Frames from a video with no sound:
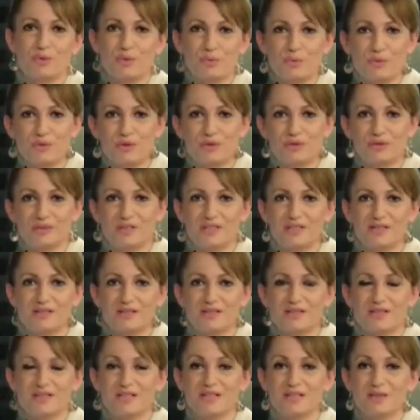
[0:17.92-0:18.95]
the world and
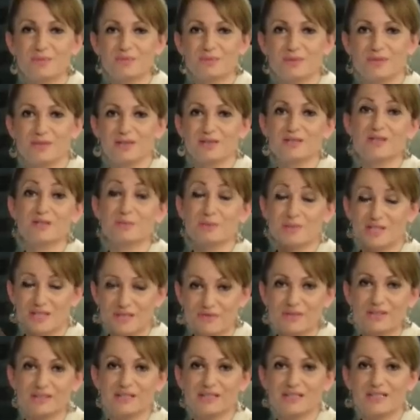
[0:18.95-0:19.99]

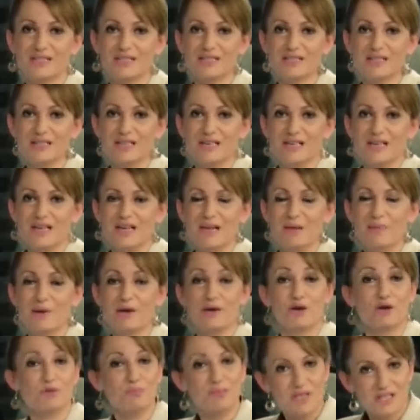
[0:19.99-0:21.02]
specifically about
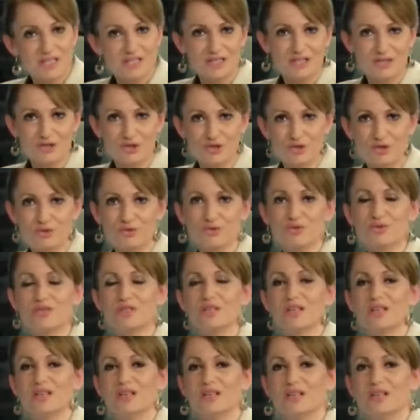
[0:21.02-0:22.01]
Armenian issues,